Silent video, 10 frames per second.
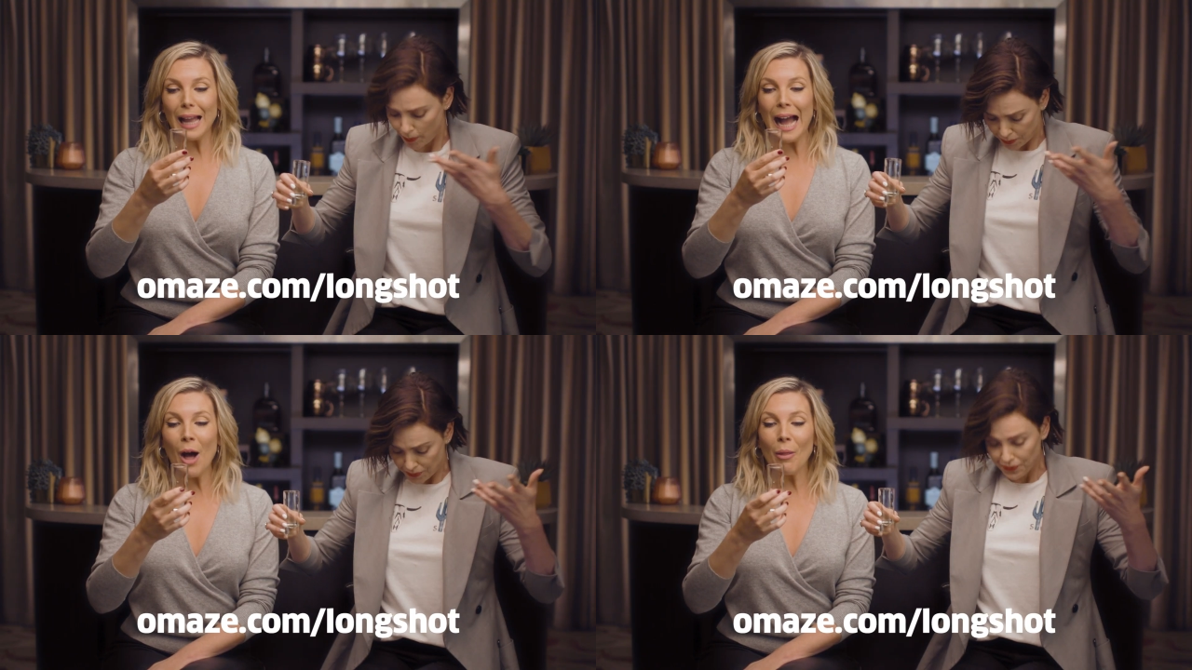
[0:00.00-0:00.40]

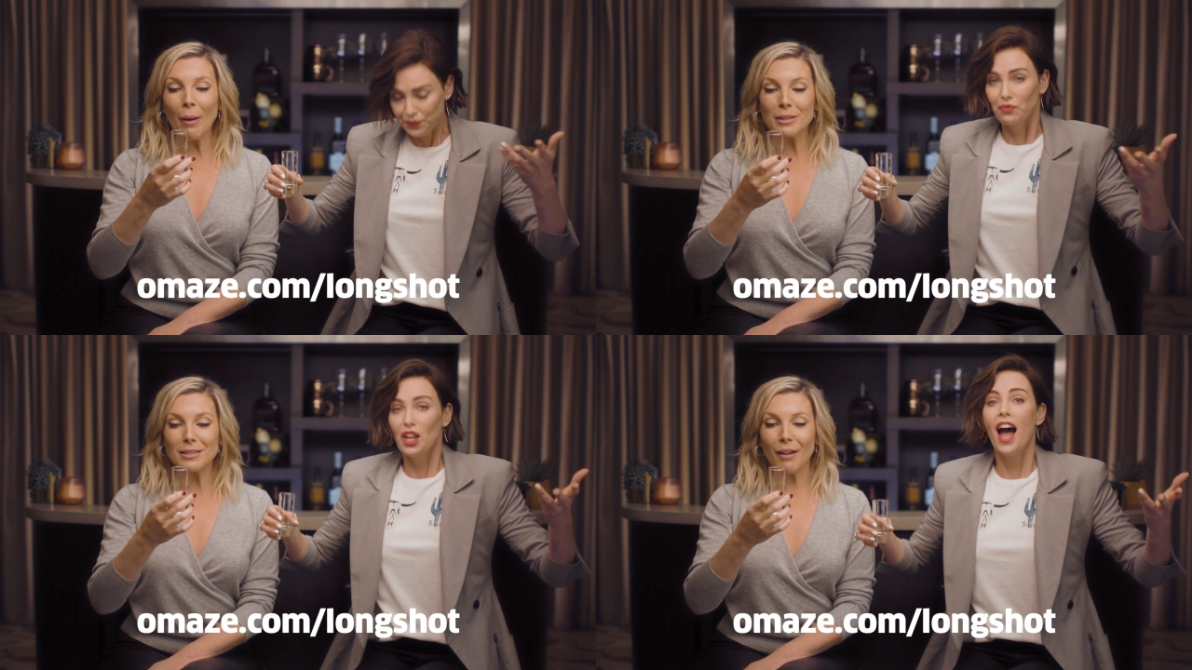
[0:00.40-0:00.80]
Speaker 1: that
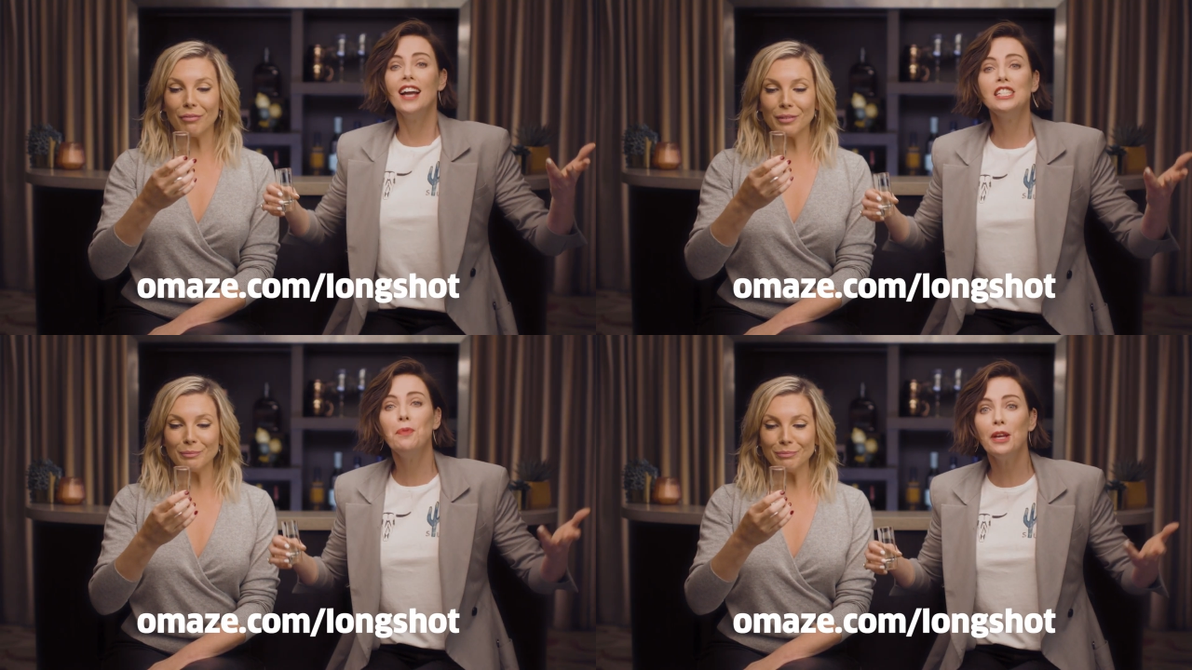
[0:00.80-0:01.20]
was tough. I
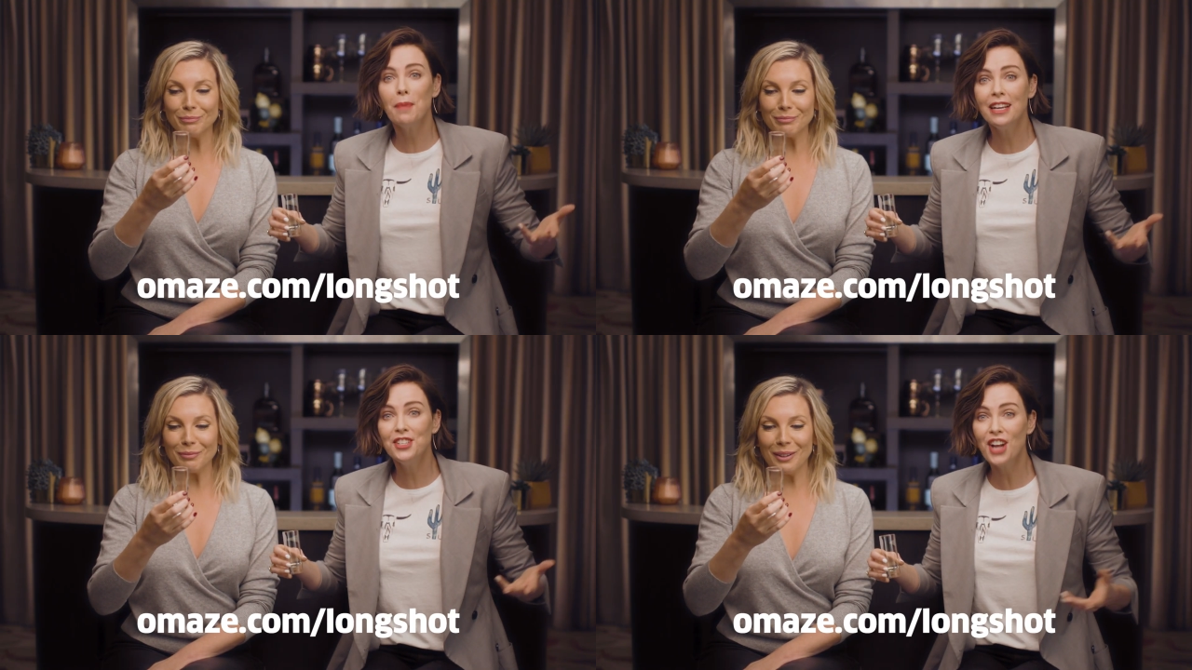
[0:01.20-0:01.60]
spilled
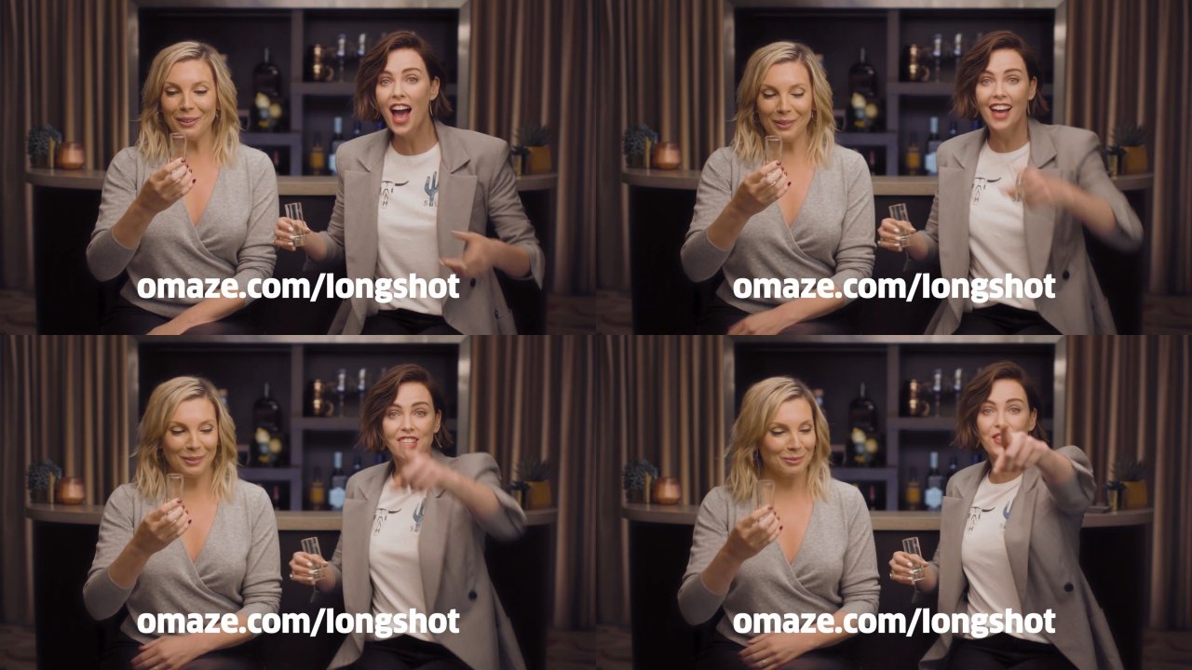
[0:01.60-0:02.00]
my
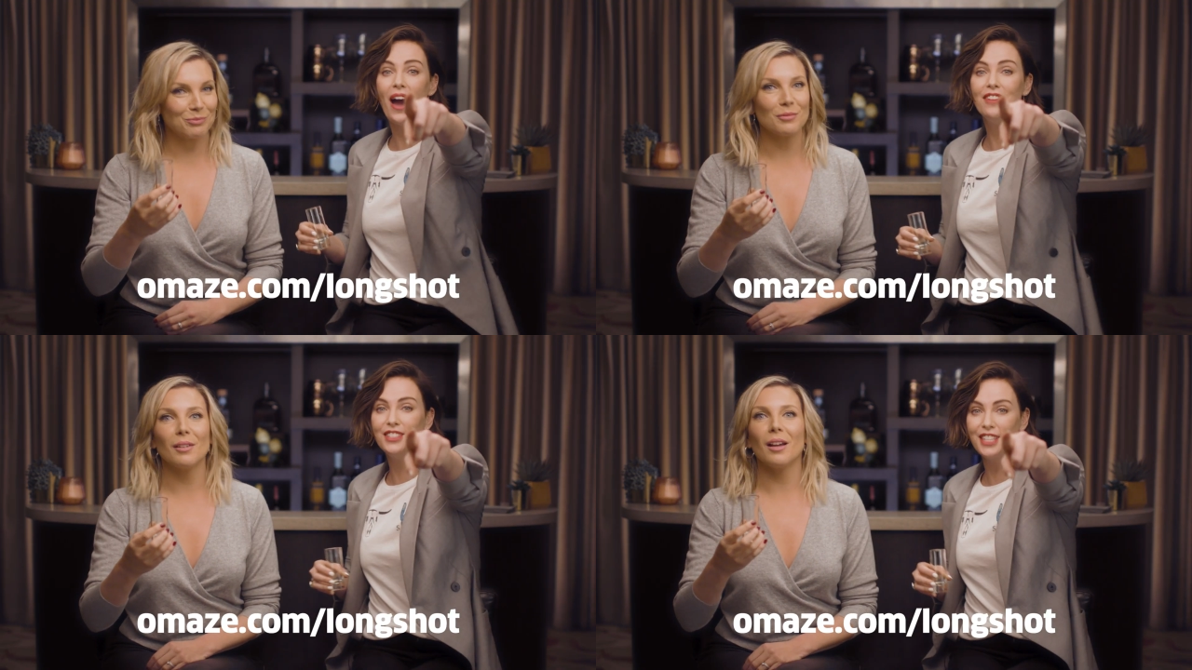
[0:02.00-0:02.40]
shot. You
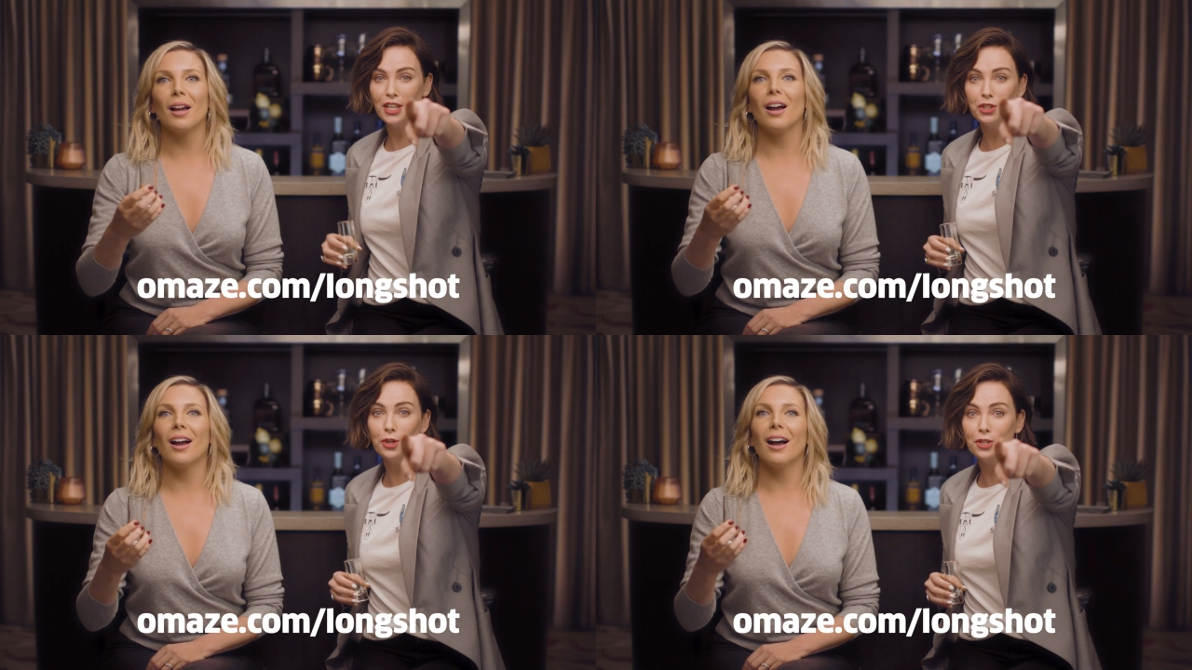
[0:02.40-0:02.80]
have to
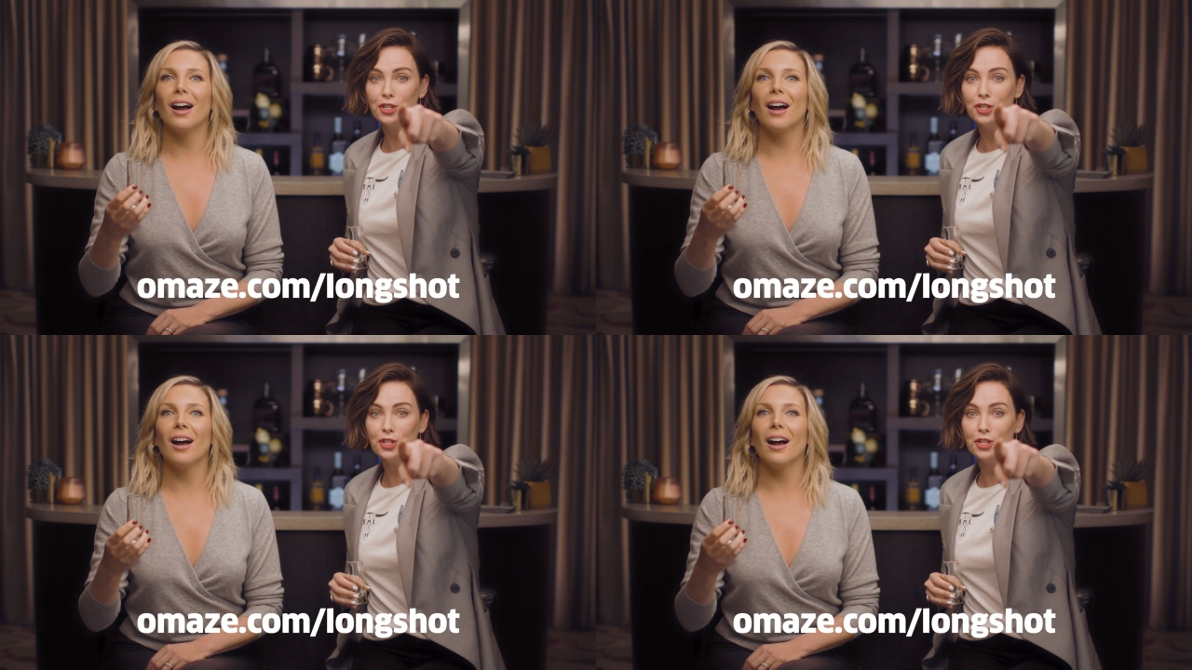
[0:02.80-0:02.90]
take two